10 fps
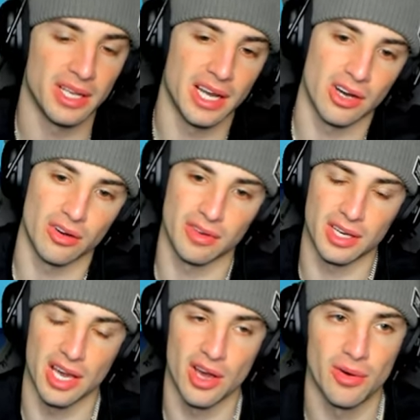that knockoff can
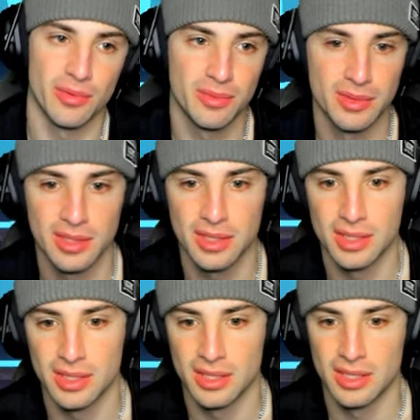KO.
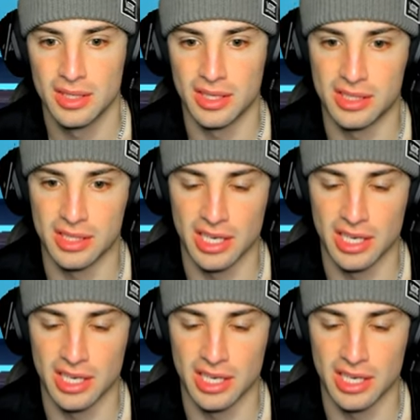Let's see.